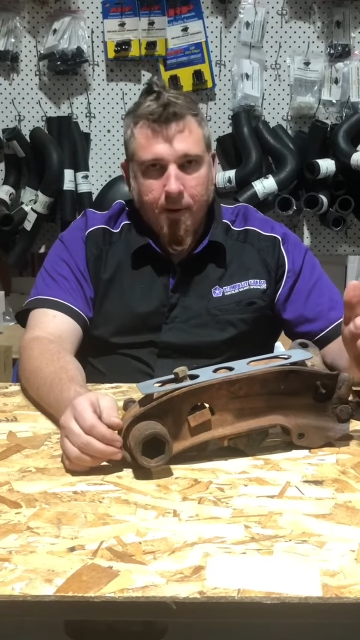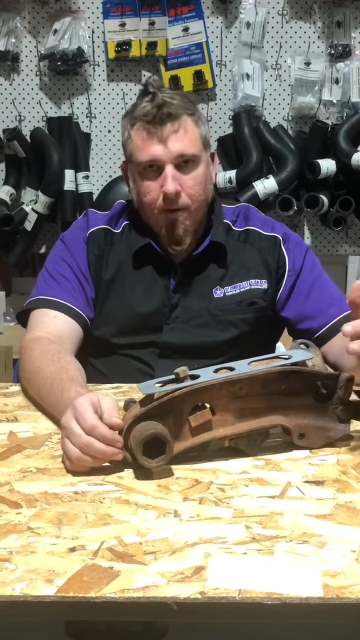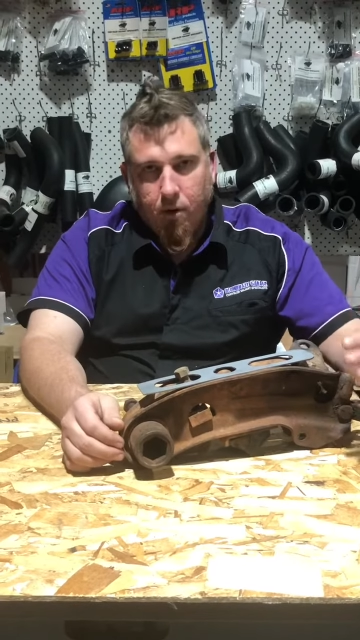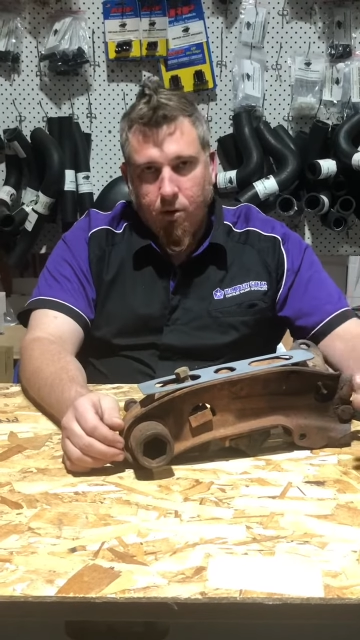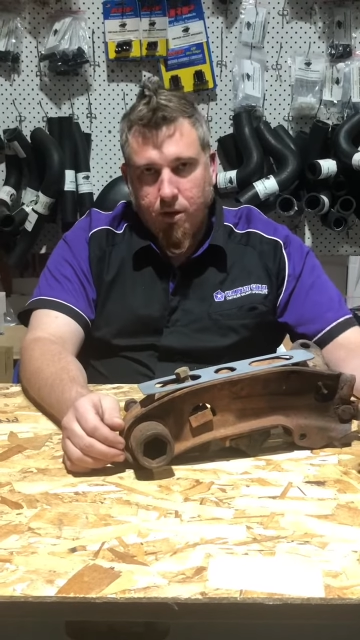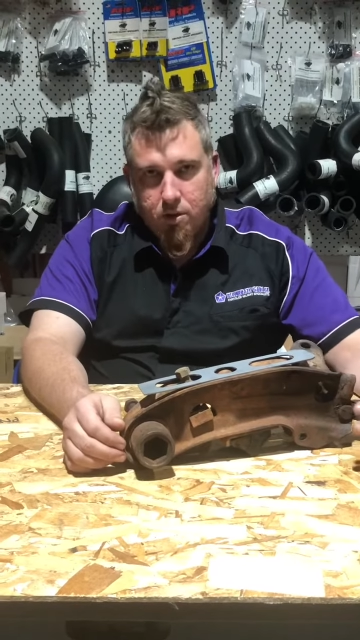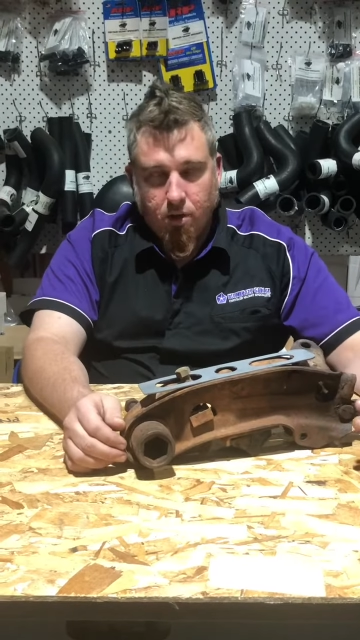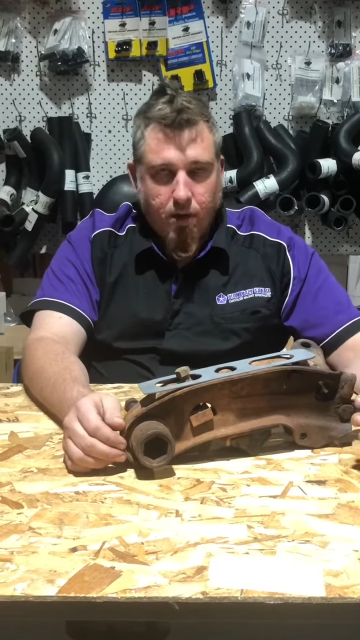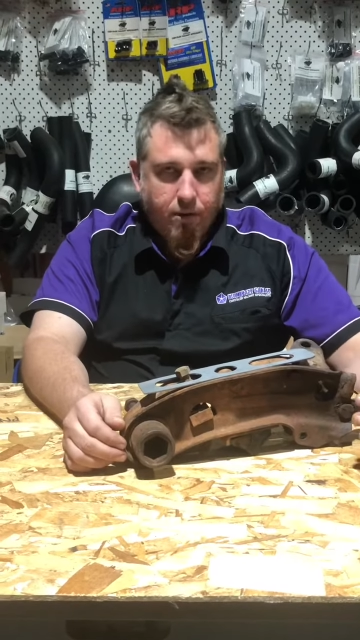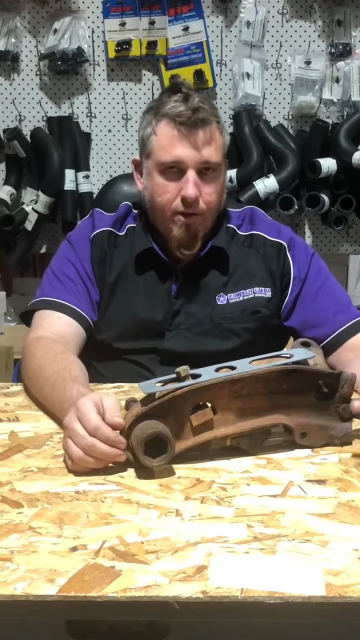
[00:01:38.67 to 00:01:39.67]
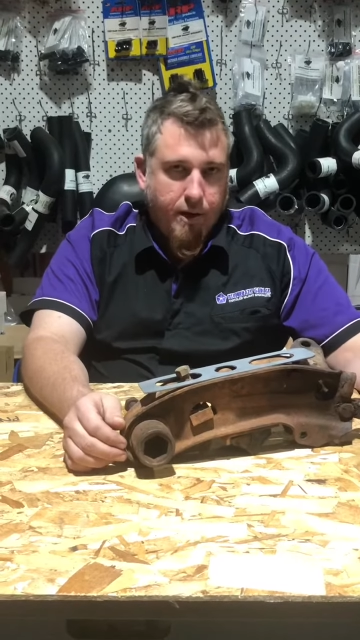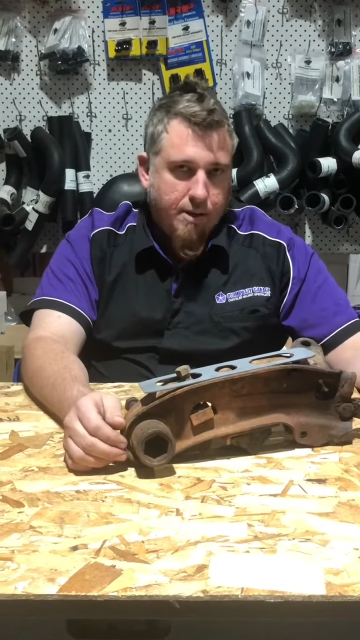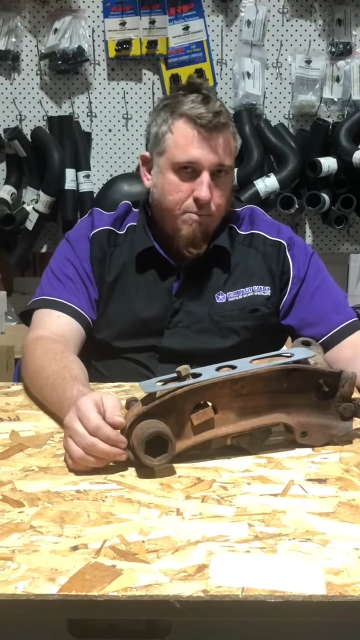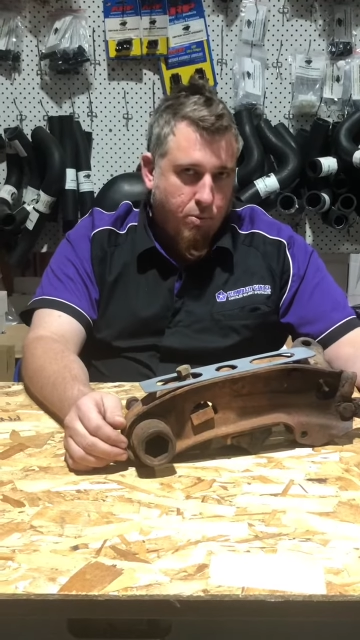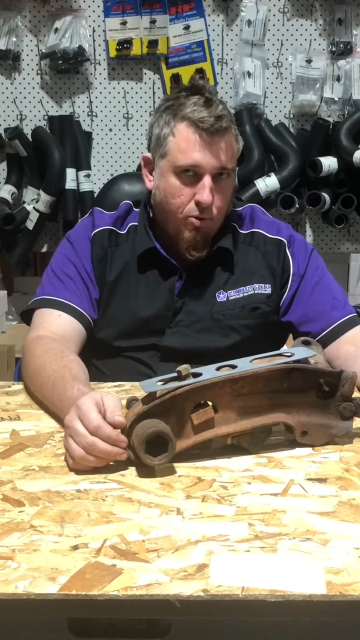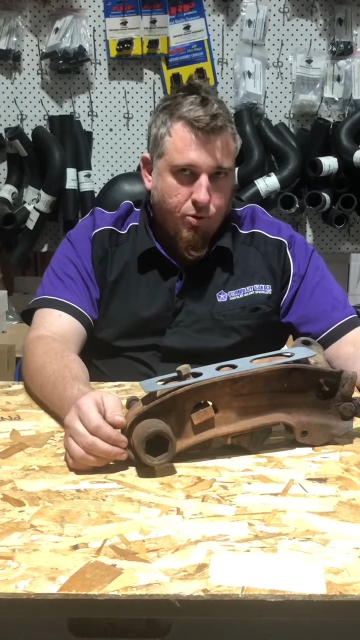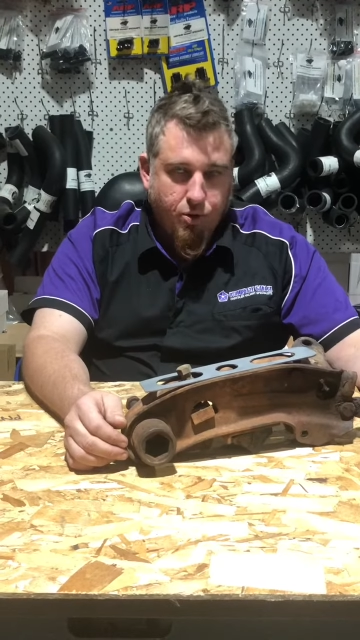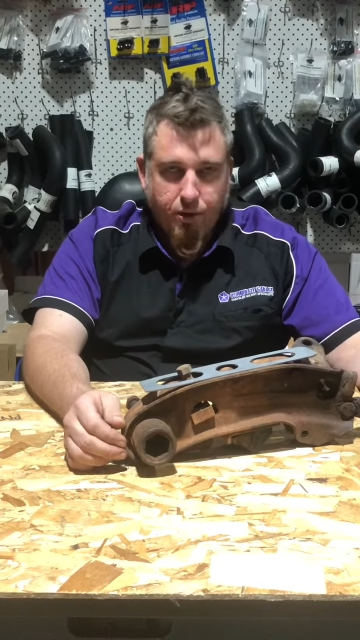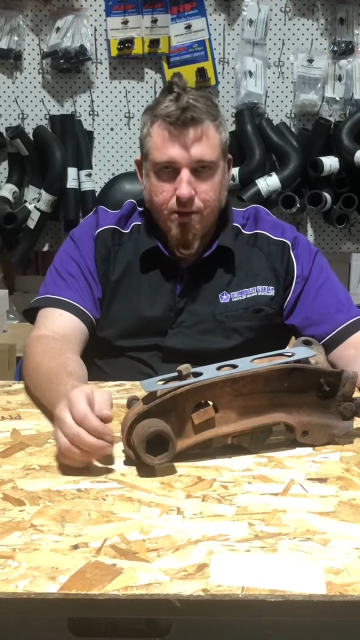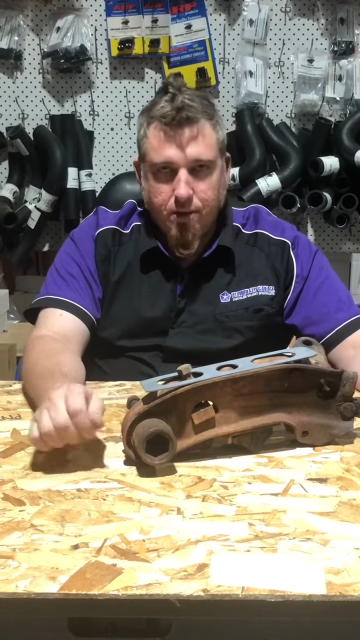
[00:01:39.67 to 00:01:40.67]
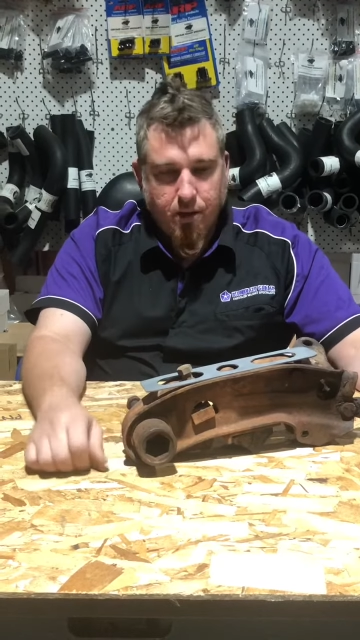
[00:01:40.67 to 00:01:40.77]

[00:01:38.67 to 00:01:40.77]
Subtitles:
all your tie rod ends, ball joints.